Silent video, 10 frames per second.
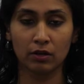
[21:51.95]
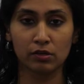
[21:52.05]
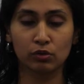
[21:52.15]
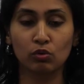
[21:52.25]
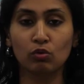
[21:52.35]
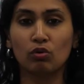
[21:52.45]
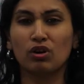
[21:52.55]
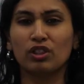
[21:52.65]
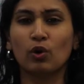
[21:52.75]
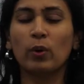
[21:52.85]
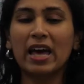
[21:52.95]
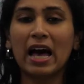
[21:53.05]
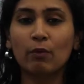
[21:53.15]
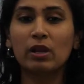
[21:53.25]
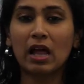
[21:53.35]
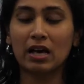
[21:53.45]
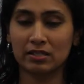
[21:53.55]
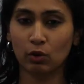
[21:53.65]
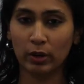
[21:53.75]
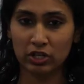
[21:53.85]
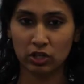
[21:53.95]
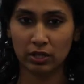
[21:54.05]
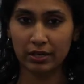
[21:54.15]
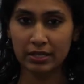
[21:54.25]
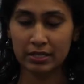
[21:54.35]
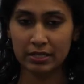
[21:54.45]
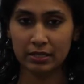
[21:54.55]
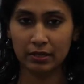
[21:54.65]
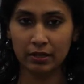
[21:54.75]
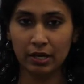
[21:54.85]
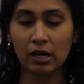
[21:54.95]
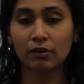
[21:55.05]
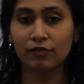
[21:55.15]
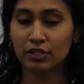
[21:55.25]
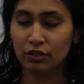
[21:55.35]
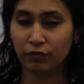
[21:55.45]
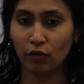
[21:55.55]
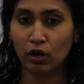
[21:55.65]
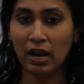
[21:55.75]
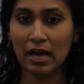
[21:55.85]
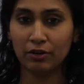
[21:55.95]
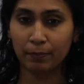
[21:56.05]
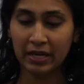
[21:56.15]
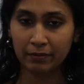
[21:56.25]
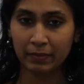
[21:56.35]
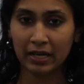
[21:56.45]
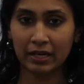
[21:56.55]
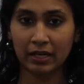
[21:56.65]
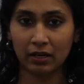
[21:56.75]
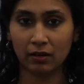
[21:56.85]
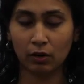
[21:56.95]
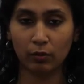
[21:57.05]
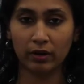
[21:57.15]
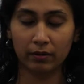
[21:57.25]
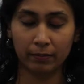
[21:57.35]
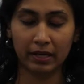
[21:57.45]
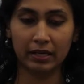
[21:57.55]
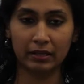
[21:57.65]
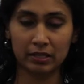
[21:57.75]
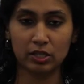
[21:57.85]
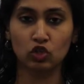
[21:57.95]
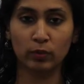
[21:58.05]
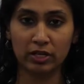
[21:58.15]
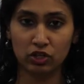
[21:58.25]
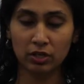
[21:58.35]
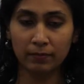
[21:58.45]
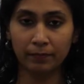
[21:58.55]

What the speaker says: So the way I will ask the question is, first of all, I repeat the situation.